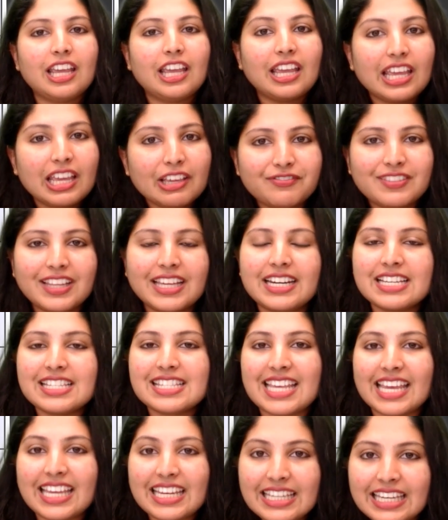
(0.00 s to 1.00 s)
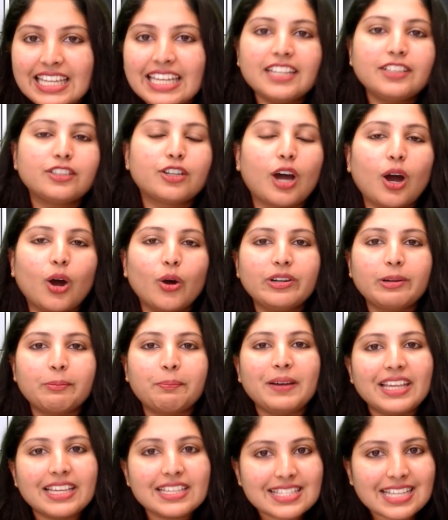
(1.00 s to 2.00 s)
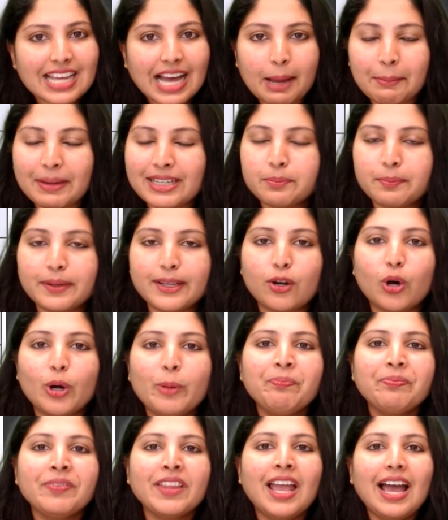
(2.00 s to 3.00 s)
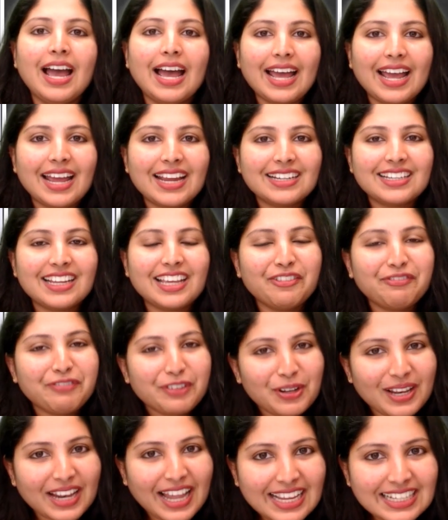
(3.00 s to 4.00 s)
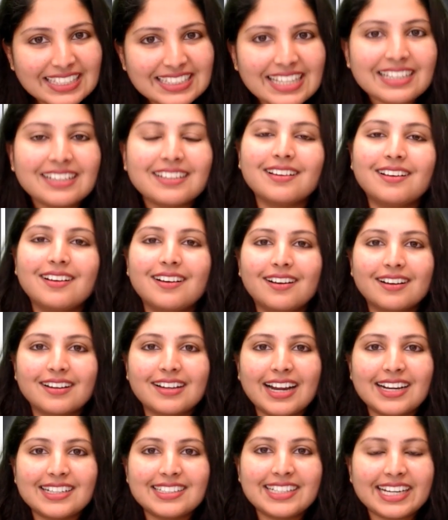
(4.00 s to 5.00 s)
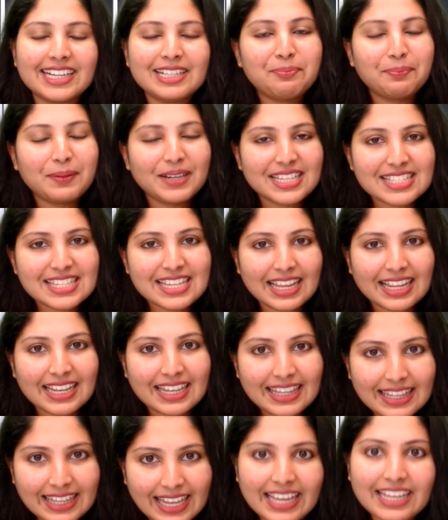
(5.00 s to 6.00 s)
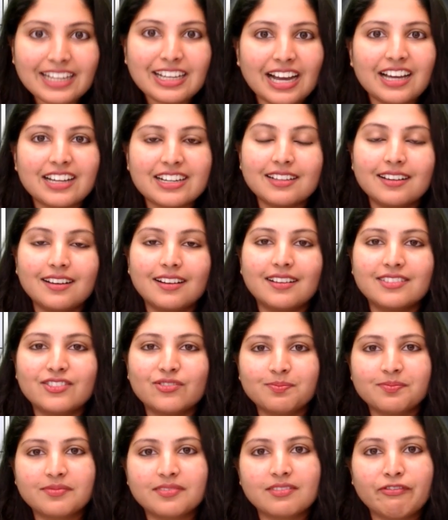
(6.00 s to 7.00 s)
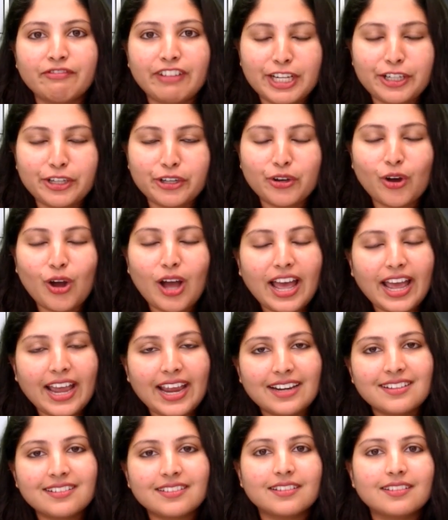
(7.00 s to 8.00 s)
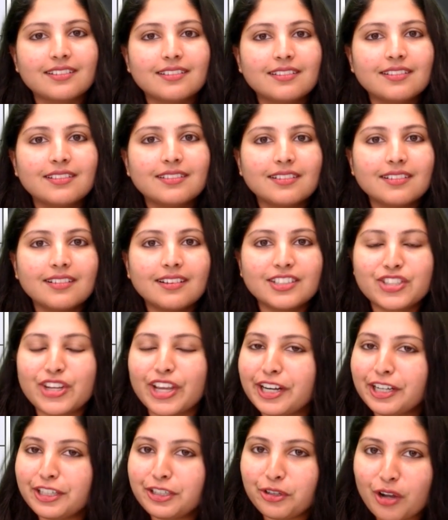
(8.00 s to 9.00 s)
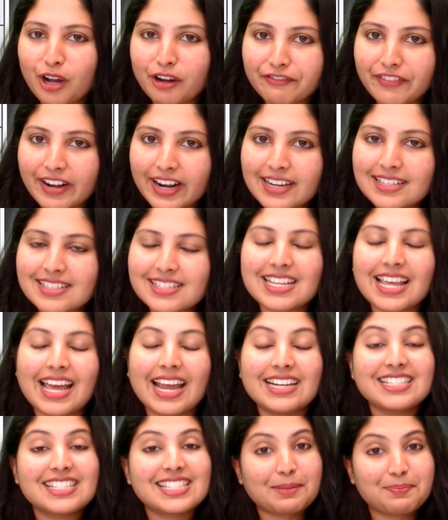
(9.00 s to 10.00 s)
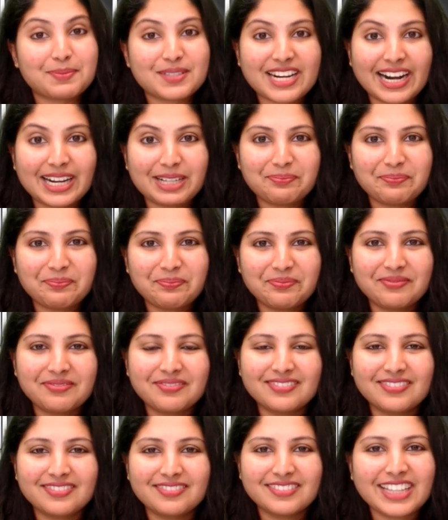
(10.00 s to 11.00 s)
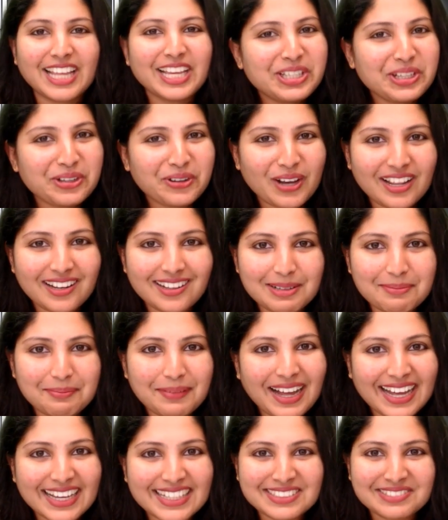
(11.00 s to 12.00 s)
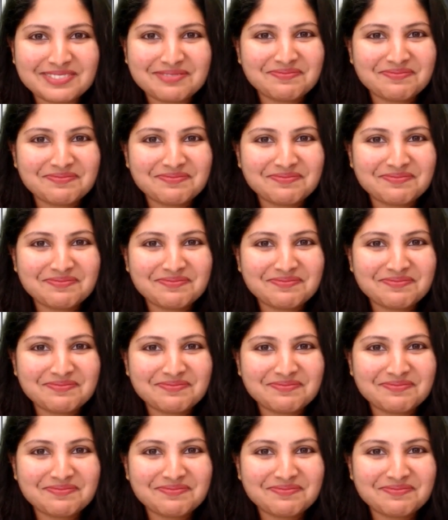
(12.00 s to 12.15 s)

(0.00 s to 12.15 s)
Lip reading: If there is any doubt, please comment below, and if you like the content, please like our video and share it to your friends and subscribe. Thank you all. Bye.